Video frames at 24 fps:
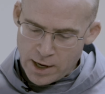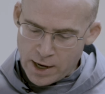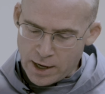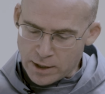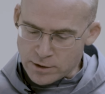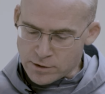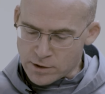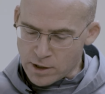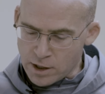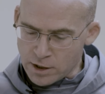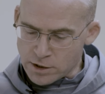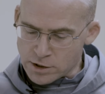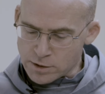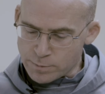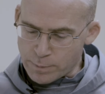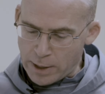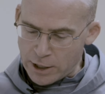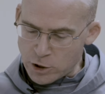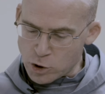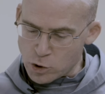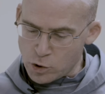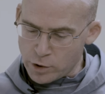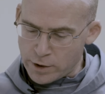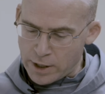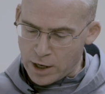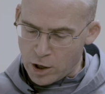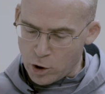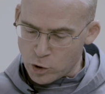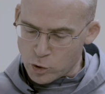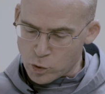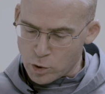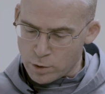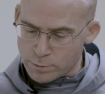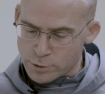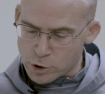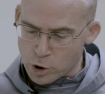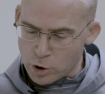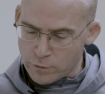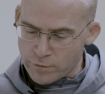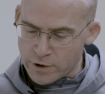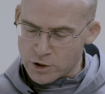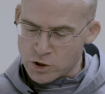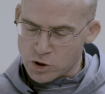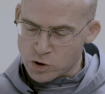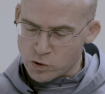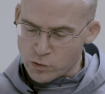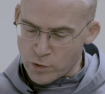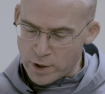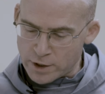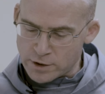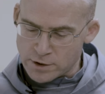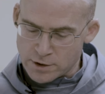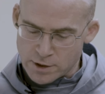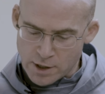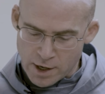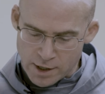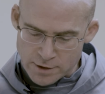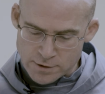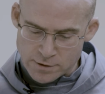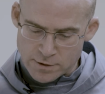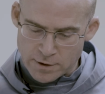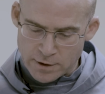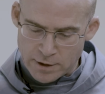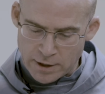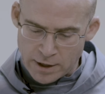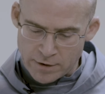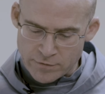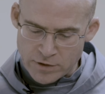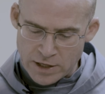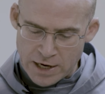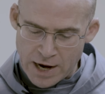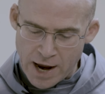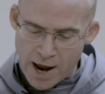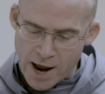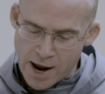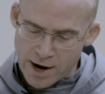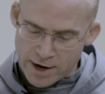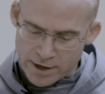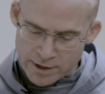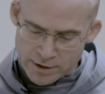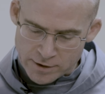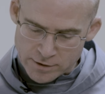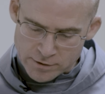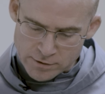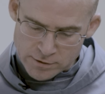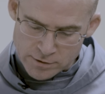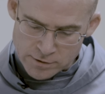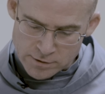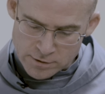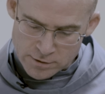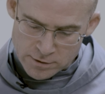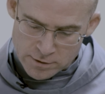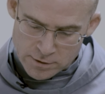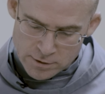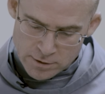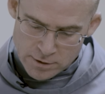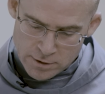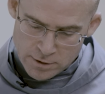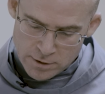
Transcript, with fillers: and take special care to observe a strict custody of the eyes.